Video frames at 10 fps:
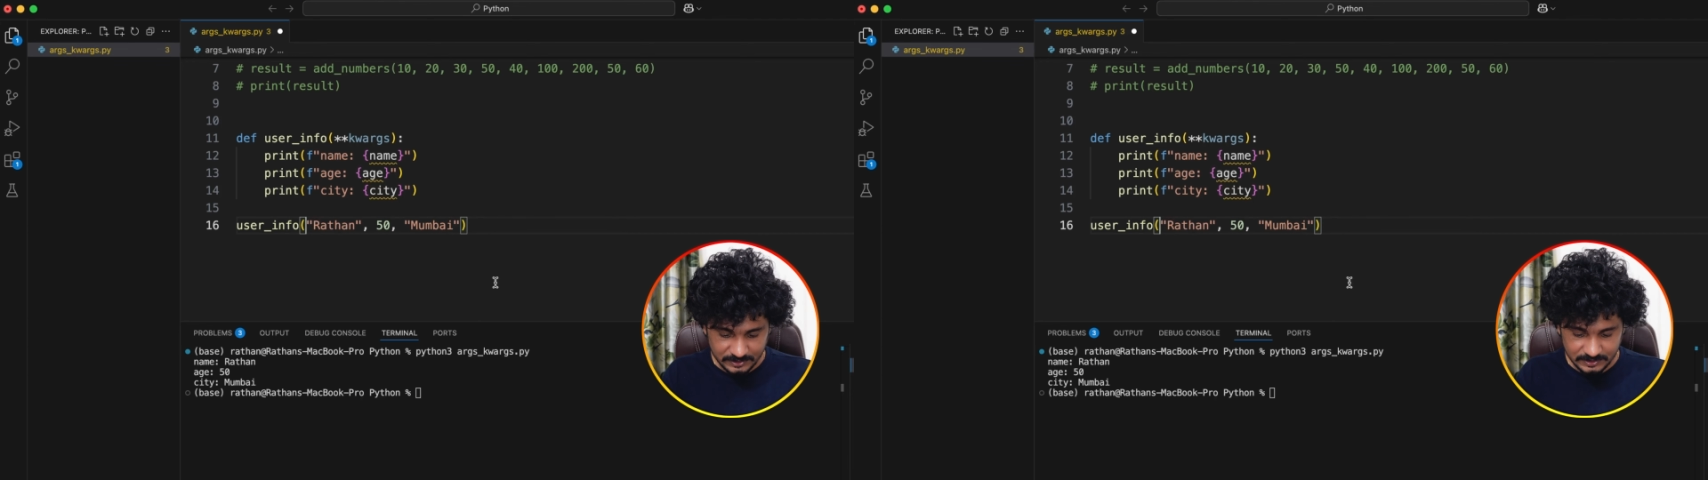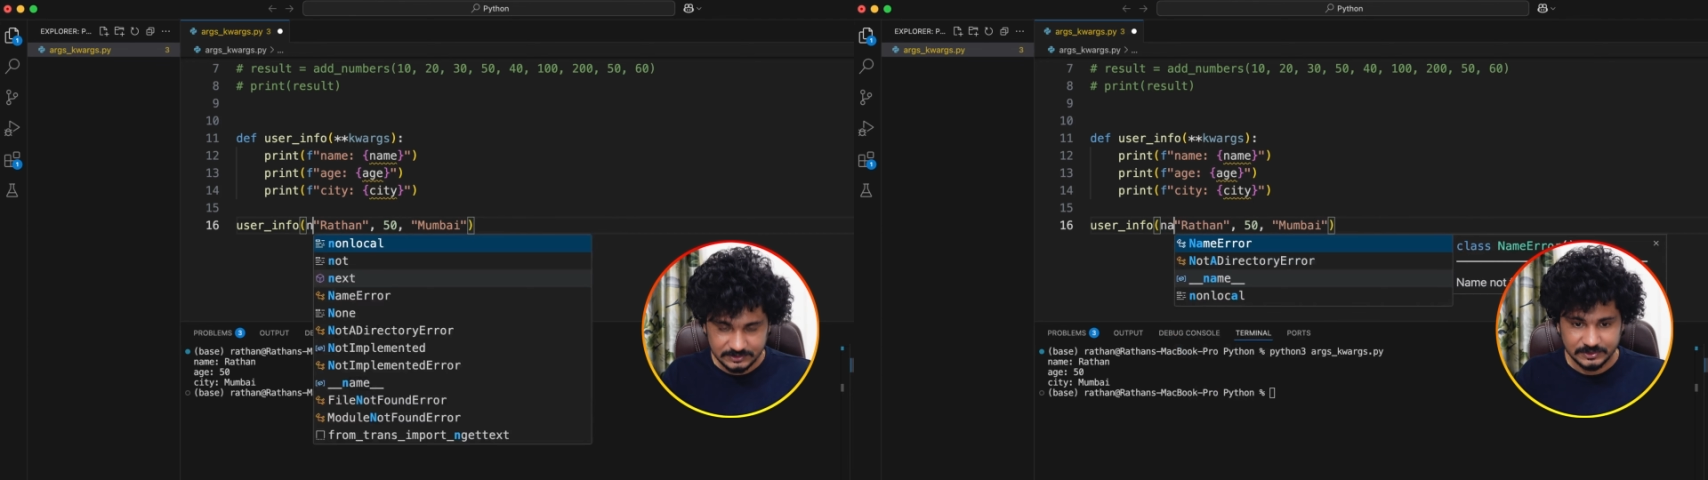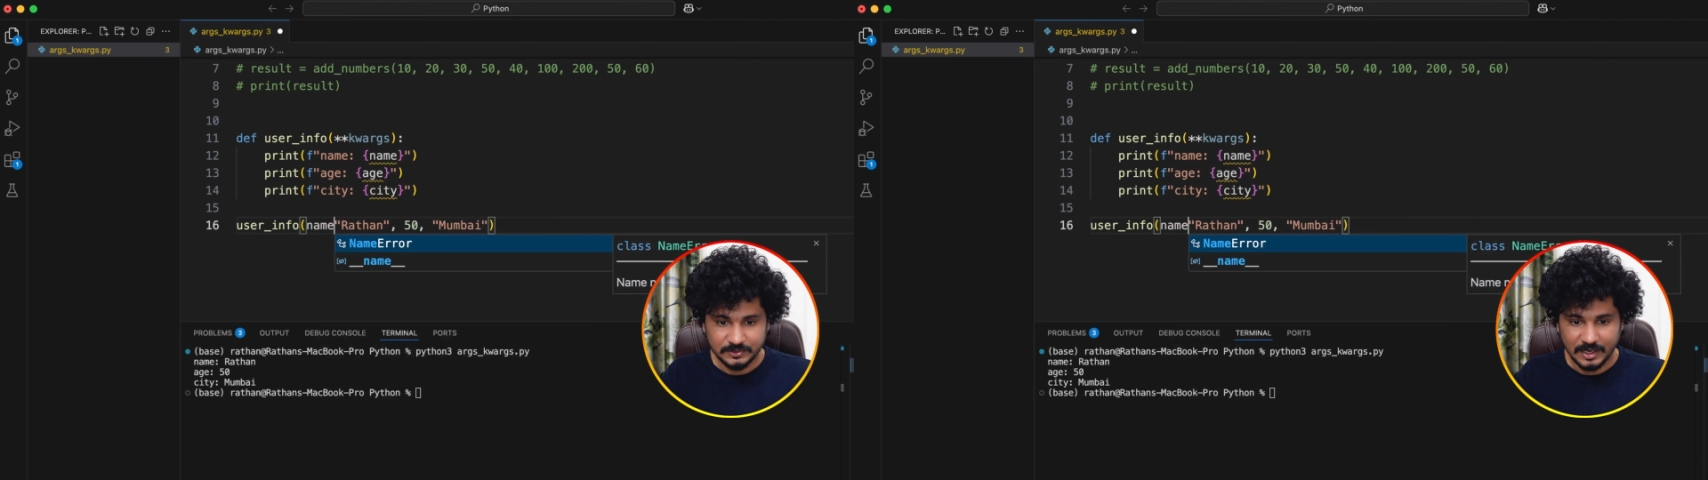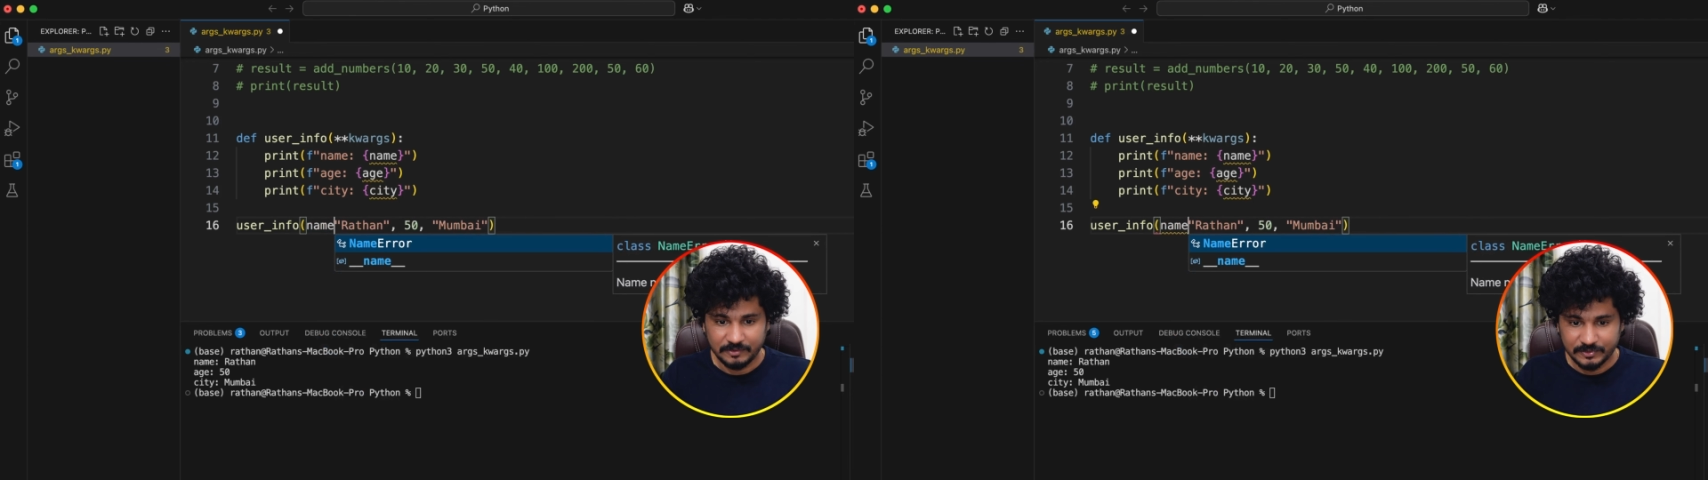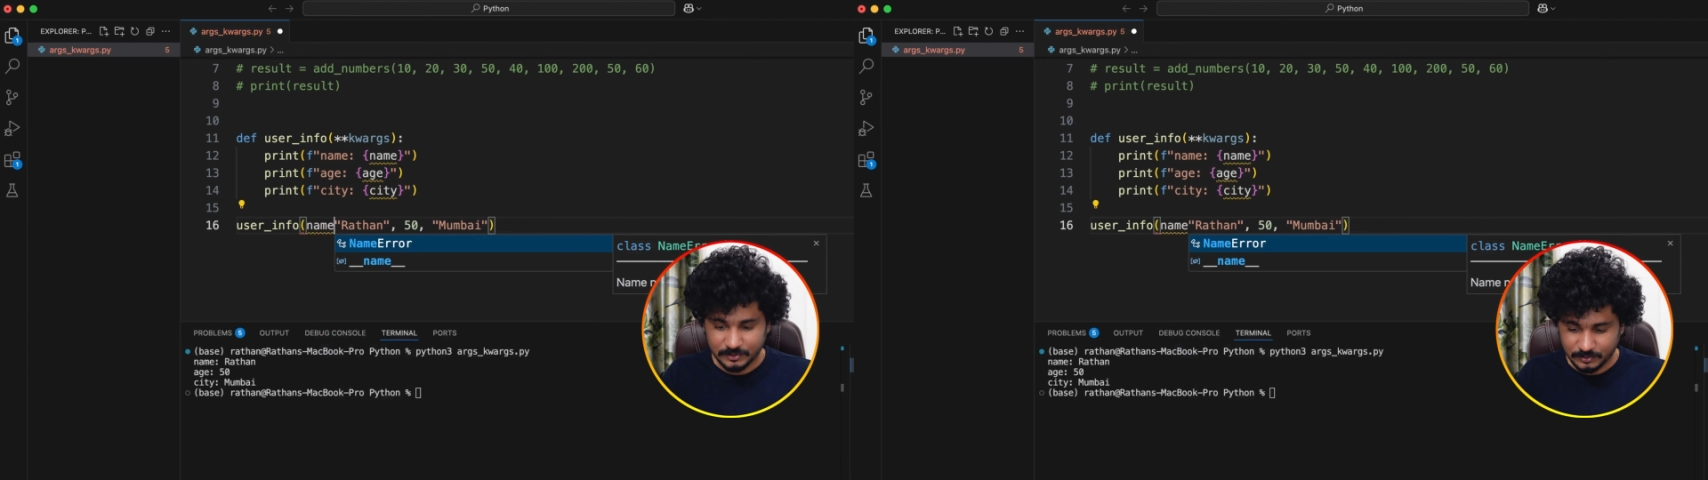is you
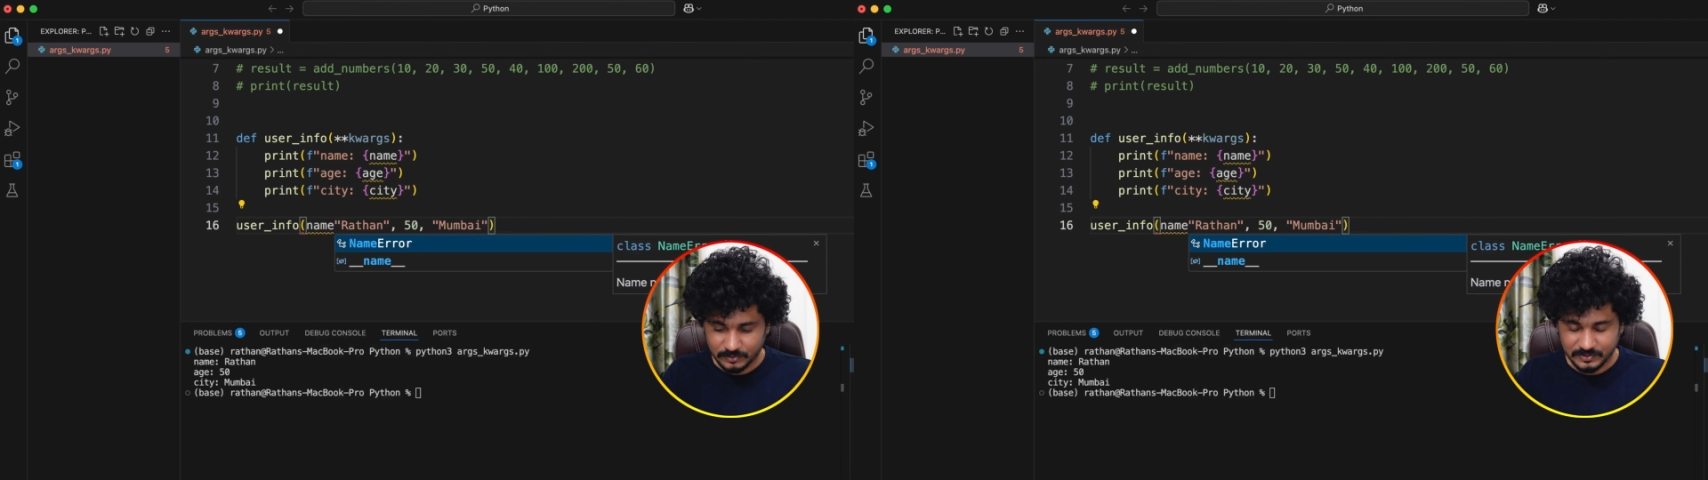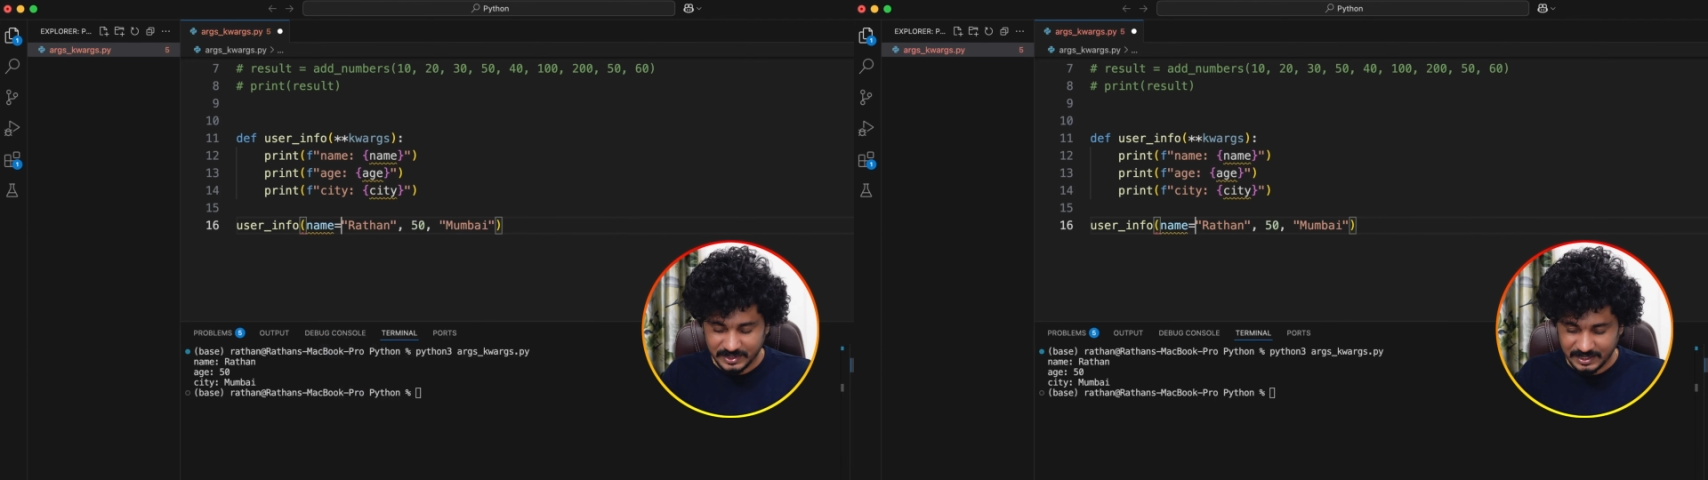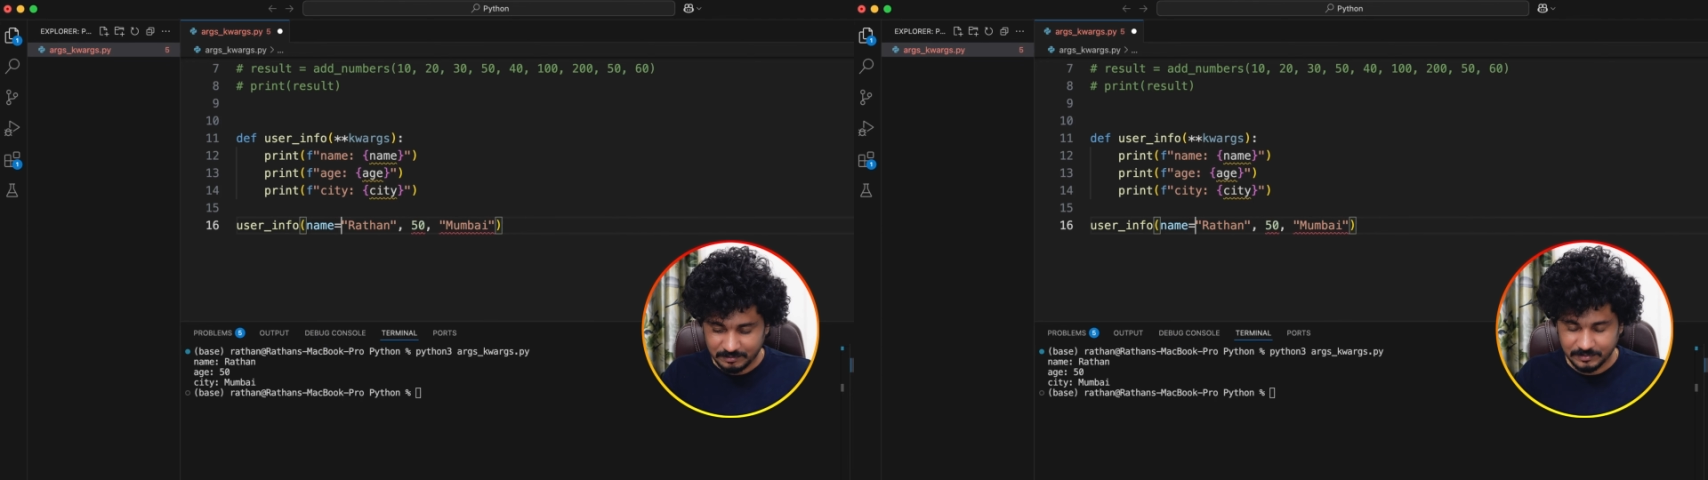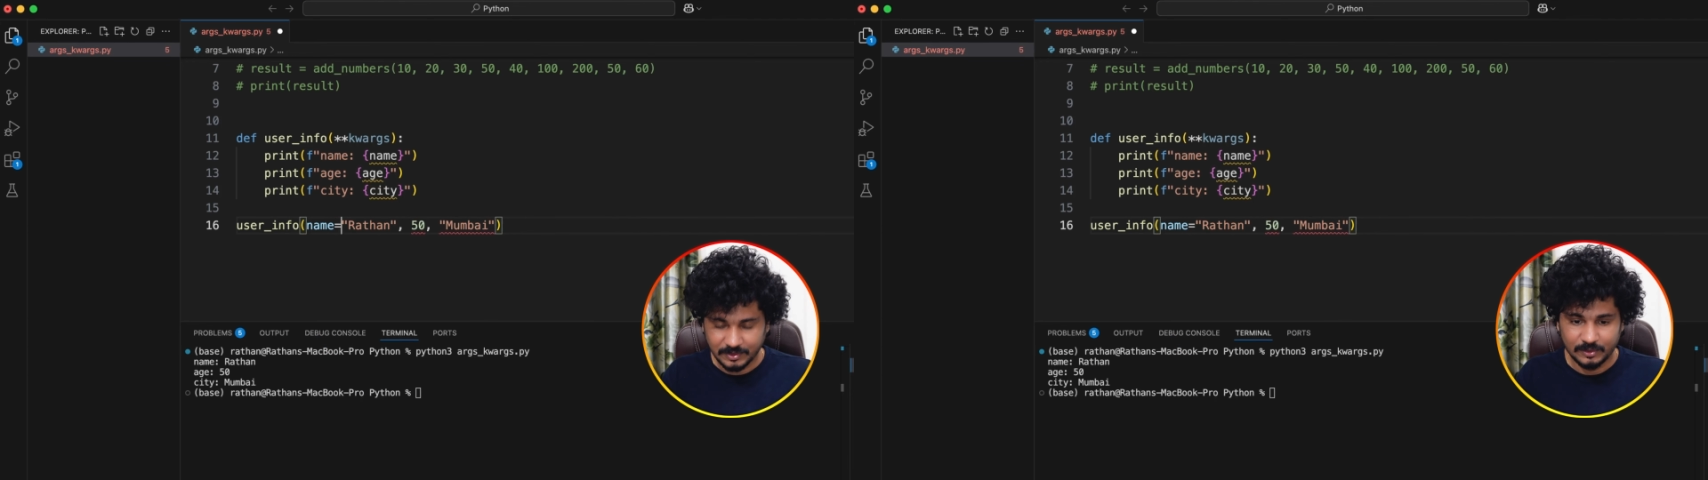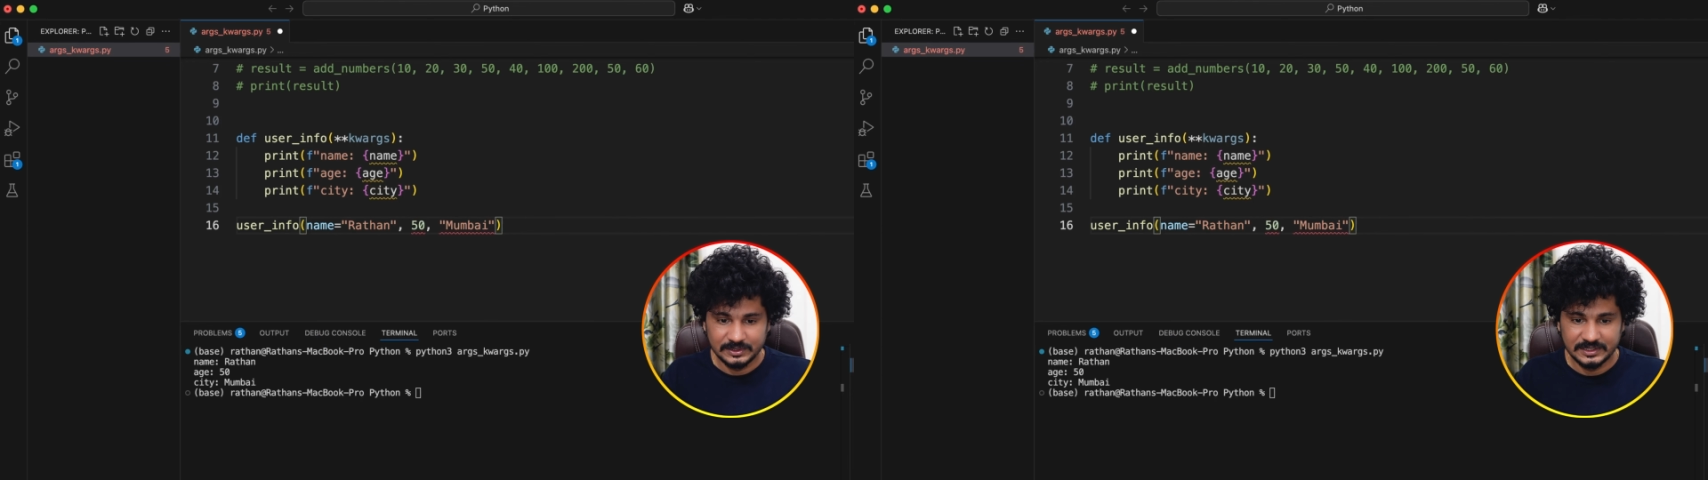have to name
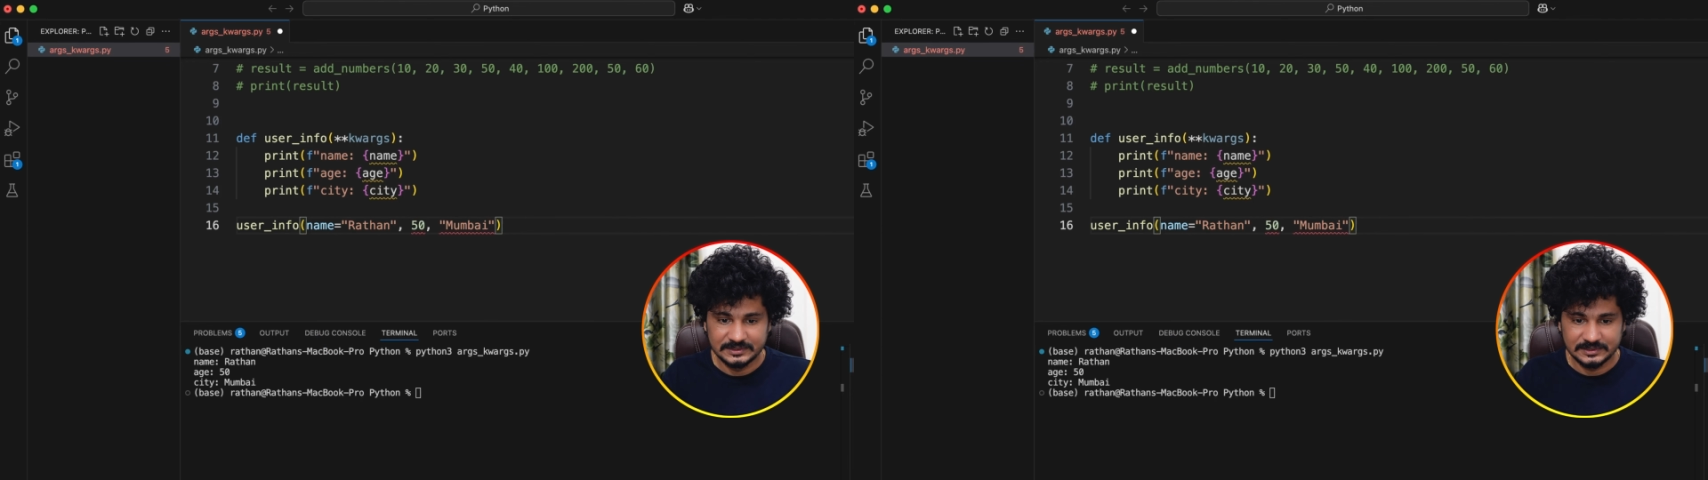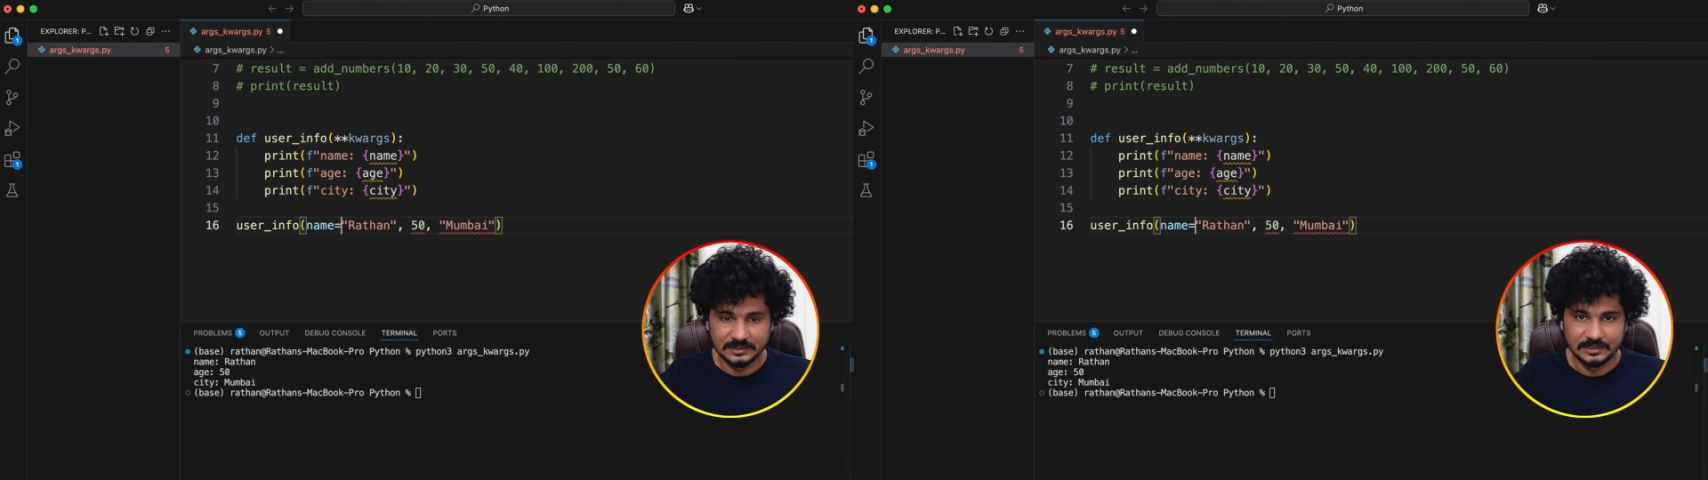all these